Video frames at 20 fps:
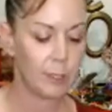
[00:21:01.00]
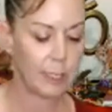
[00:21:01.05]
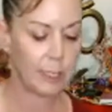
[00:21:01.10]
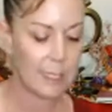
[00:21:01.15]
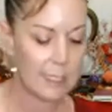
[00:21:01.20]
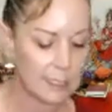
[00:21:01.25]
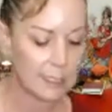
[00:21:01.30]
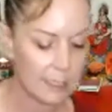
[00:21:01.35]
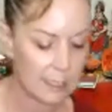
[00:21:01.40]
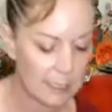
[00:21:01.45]

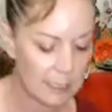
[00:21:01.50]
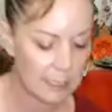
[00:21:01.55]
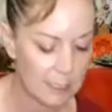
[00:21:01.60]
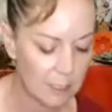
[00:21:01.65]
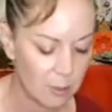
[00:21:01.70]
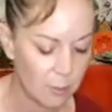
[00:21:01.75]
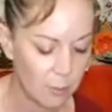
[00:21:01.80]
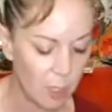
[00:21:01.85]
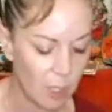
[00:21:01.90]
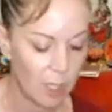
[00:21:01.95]
please
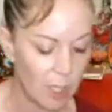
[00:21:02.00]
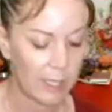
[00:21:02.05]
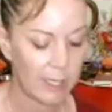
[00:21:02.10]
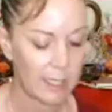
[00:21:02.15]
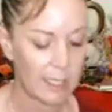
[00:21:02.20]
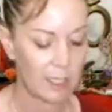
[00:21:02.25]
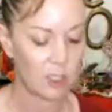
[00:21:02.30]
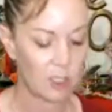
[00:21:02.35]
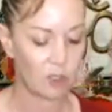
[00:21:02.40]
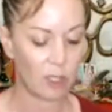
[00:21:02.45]
listen to
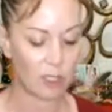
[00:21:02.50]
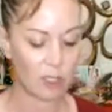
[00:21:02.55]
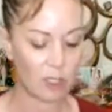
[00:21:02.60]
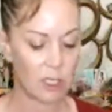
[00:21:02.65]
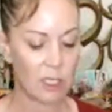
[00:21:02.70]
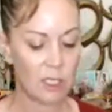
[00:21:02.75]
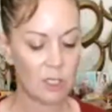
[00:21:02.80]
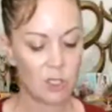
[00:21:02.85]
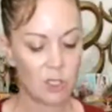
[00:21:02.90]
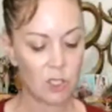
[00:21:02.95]
my
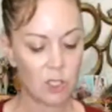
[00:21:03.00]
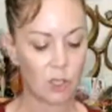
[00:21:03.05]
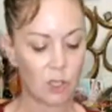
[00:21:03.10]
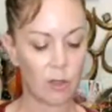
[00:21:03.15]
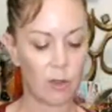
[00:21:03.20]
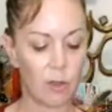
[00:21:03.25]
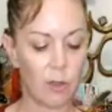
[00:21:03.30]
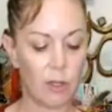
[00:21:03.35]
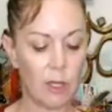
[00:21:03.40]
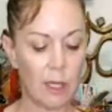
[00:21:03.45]
instructions.
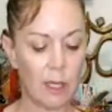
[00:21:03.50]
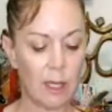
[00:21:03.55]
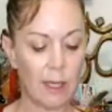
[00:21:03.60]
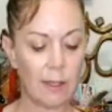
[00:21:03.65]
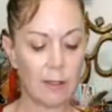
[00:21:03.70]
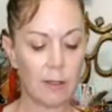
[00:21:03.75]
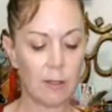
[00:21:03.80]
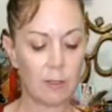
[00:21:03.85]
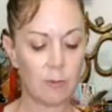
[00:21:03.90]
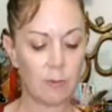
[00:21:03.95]
So
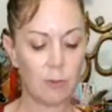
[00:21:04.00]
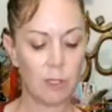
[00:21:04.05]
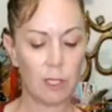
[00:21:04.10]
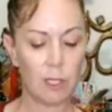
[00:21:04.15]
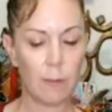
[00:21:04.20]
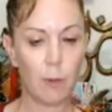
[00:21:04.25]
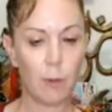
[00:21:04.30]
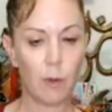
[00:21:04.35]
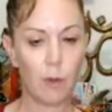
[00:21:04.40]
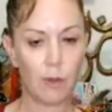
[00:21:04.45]
it's
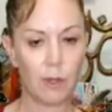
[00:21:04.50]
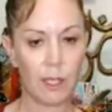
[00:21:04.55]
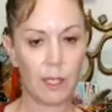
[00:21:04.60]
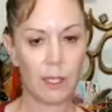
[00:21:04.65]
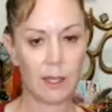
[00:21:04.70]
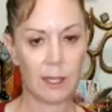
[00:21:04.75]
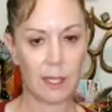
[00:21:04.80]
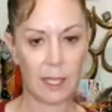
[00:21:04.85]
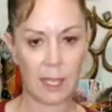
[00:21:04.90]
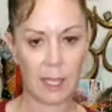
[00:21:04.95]
really important
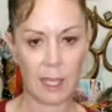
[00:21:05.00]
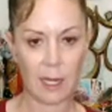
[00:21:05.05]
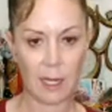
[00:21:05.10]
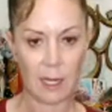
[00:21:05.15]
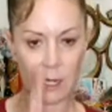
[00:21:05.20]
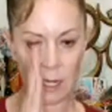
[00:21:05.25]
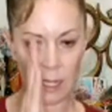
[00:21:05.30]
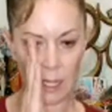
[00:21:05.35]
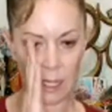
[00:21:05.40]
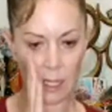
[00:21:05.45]
that the
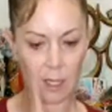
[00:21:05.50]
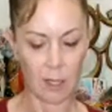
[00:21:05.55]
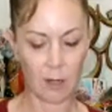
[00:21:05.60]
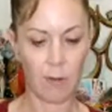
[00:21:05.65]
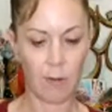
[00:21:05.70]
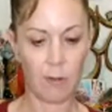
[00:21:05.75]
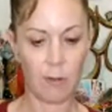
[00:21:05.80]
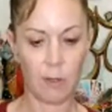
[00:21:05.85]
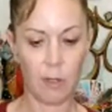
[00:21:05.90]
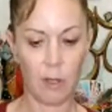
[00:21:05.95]
head and neck
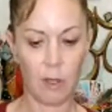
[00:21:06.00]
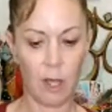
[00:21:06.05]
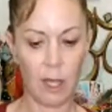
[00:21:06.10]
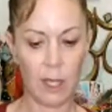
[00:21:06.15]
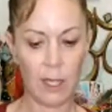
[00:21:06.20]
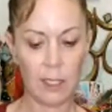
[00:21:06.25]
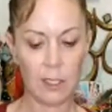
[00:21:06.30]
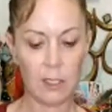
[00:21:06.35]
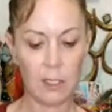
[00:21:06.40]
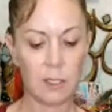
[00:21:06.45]
are
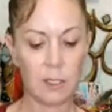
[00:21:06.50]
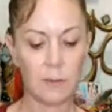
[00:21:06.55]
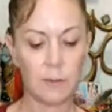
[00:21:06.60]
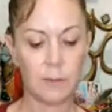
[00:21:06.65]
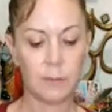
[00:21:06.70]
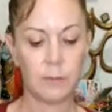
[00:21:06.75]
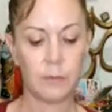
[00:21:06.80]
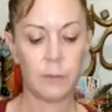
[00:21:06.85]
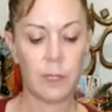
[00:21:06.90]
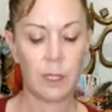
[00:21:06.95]
aligned
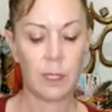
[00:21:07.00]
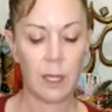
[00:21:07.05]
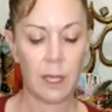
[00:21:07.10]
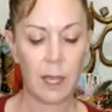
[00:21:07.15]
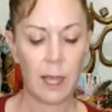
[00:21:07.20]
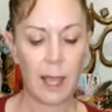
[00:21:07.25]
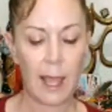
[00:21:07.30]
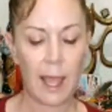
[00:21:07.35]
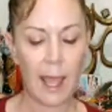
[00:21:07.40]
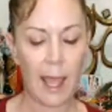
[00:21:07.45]

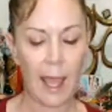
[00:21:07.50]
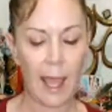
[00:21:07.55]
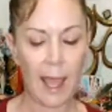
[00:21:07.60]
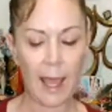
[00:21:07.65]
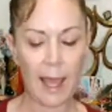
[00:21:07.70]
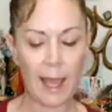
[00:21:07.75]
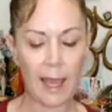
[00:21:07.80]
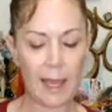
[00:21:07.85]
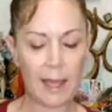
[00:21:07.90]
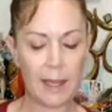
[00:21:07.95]

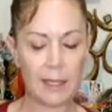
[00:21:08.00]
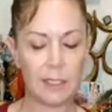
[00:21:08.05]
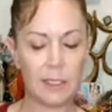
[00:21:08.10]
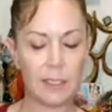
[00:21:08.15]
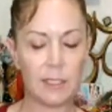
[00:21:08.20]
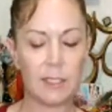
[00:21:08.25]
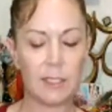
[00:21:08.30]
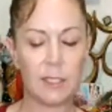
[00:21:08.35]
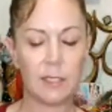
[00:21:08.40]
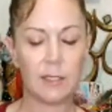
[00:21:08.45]

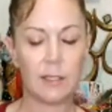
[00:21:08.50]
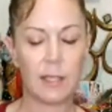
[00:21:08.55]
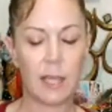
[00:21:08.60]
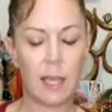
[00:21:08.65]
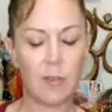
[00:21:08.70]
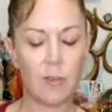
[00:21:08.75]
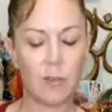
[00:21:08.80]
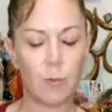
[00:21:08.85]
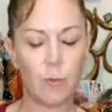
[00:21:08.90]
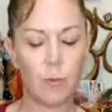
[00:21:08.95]
and
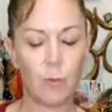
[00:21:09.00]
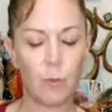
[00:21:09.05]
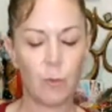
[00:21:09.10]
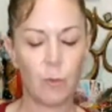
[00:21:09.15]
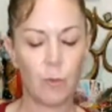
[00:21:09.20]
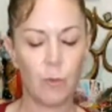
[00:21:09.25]
that